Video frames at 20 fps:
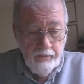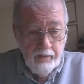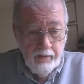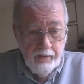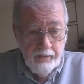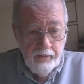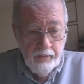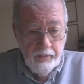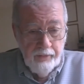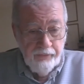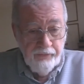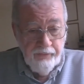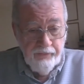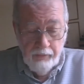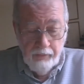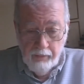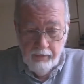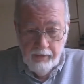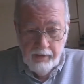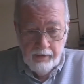of Toronto
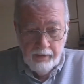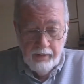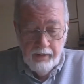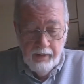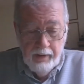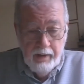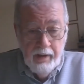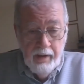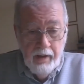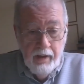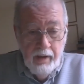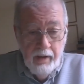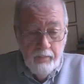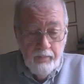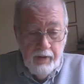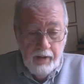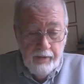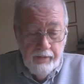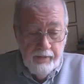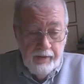historian
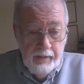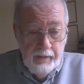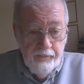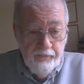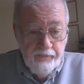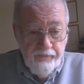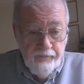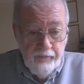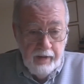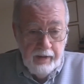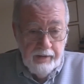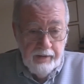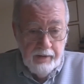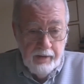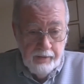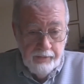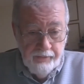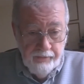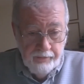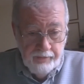by the name of
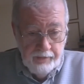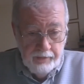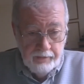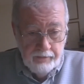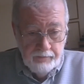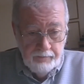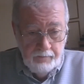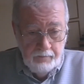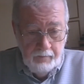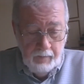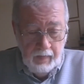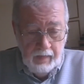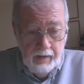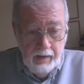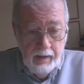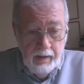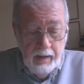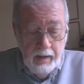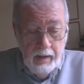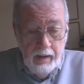Frank Underhill.
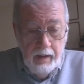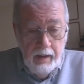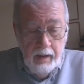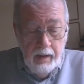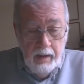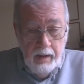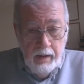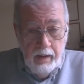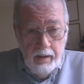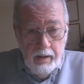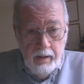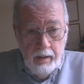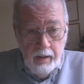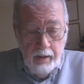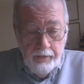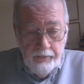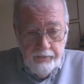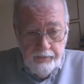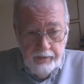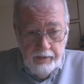
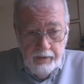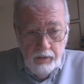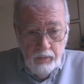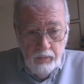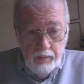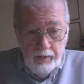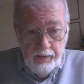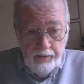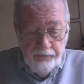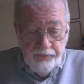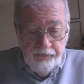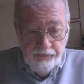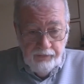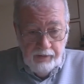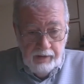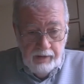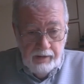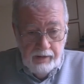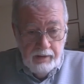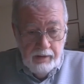Underhill
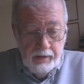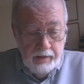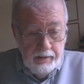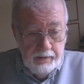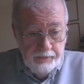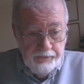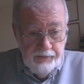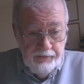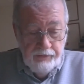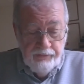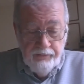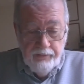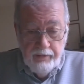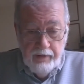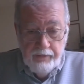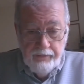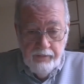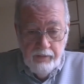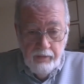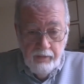was a
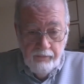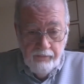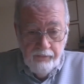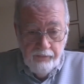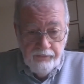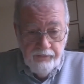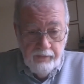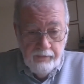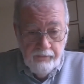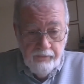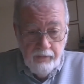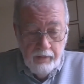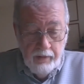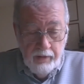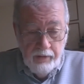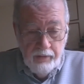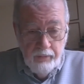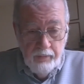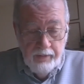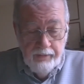teacher at the University of
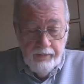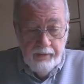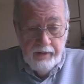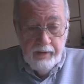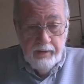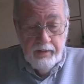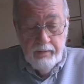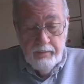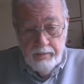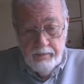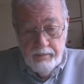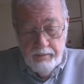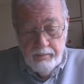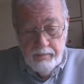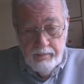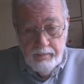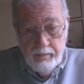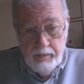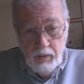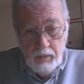Toronto in the
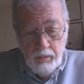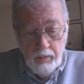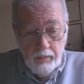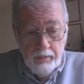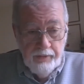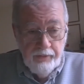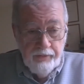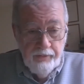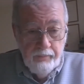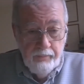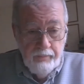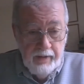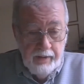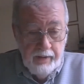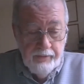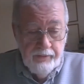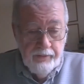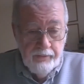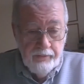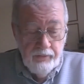early to
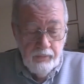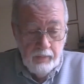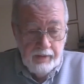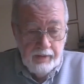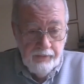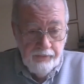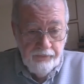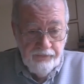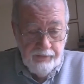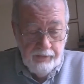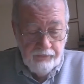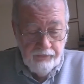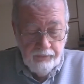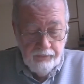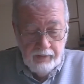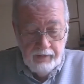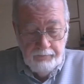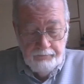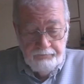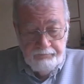mid 20th
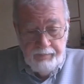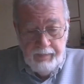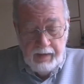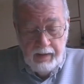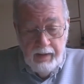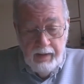century.